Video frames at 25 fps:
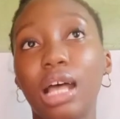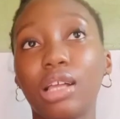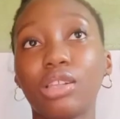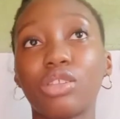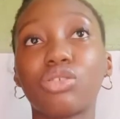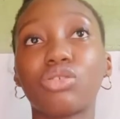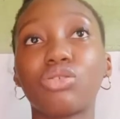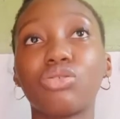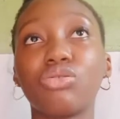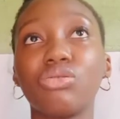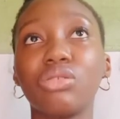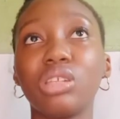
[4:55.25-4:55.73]

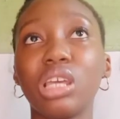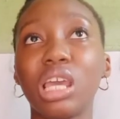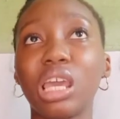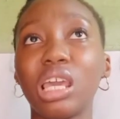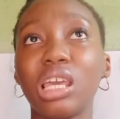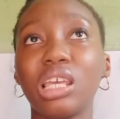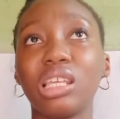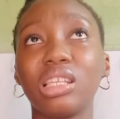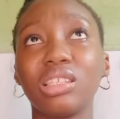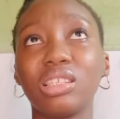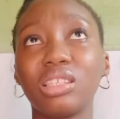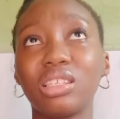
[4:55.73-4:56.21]

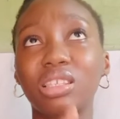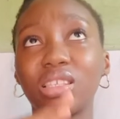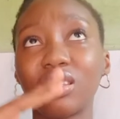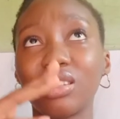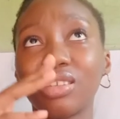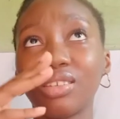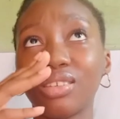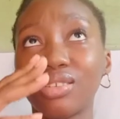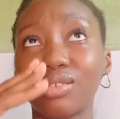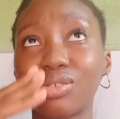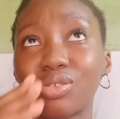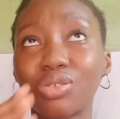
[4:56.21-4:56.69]
students,
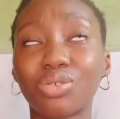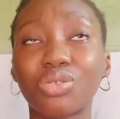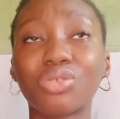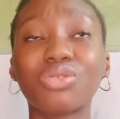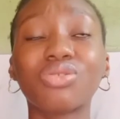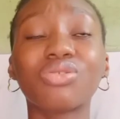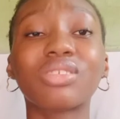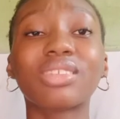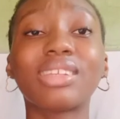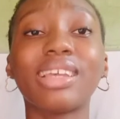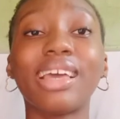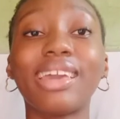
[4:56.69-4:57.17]

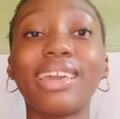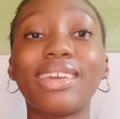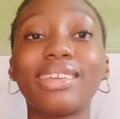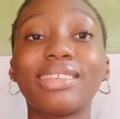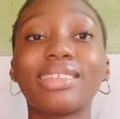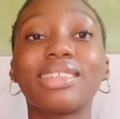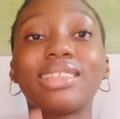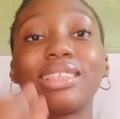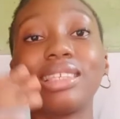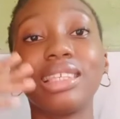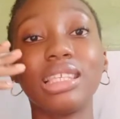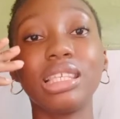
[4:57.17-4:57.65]
social
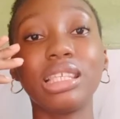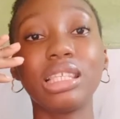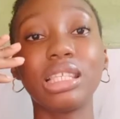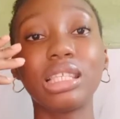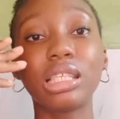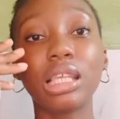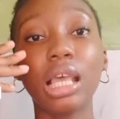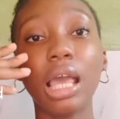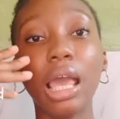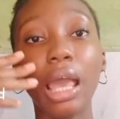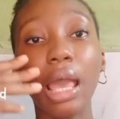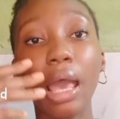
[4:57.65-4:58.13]

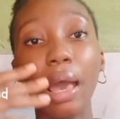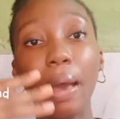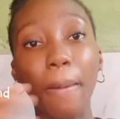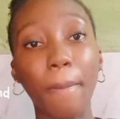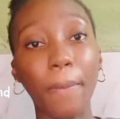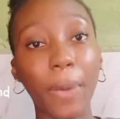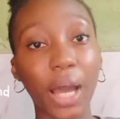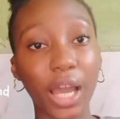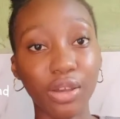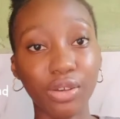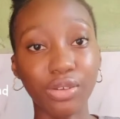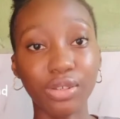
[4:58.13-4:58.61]
sciences,
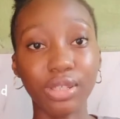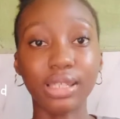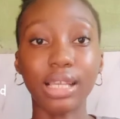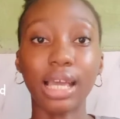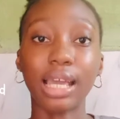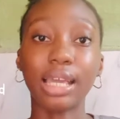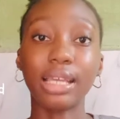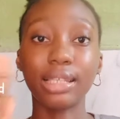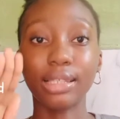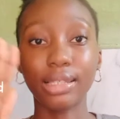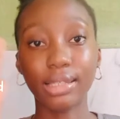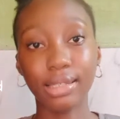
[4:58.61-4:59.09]

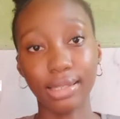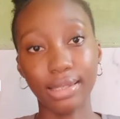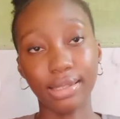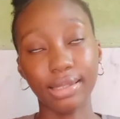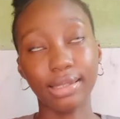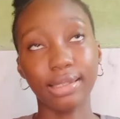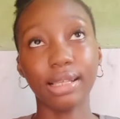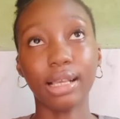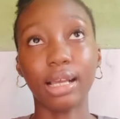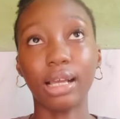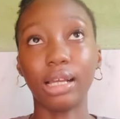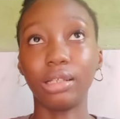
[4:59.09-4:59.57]

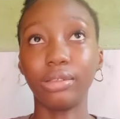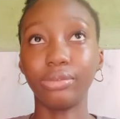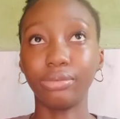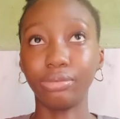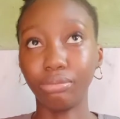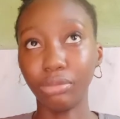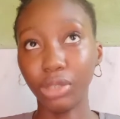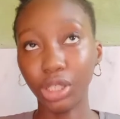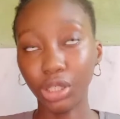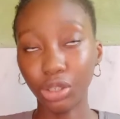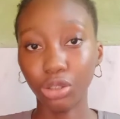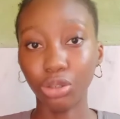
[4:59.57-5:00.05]
biosciences
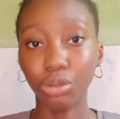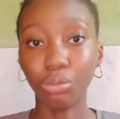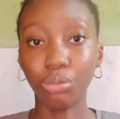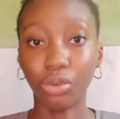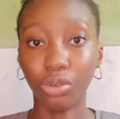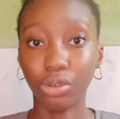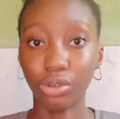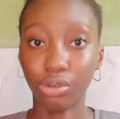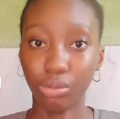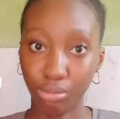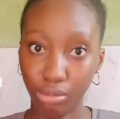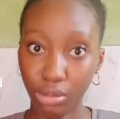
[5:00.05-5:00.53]
and many
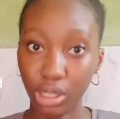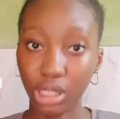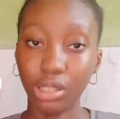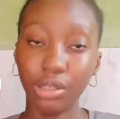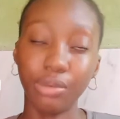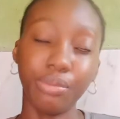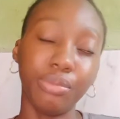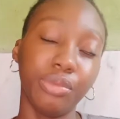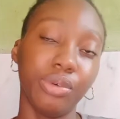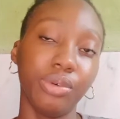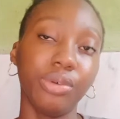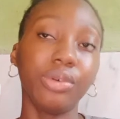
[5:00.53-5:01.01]

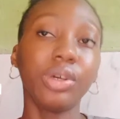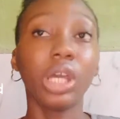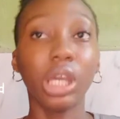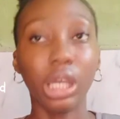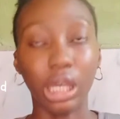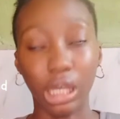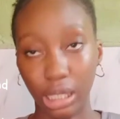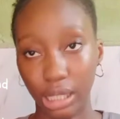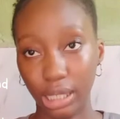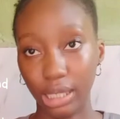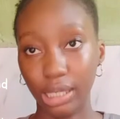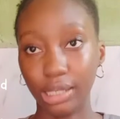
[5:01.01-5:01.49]
more.
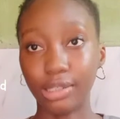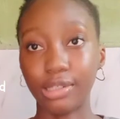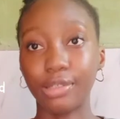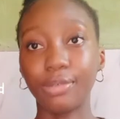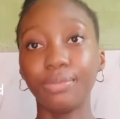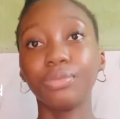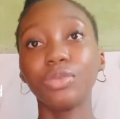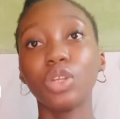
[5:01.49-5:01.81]
Yes.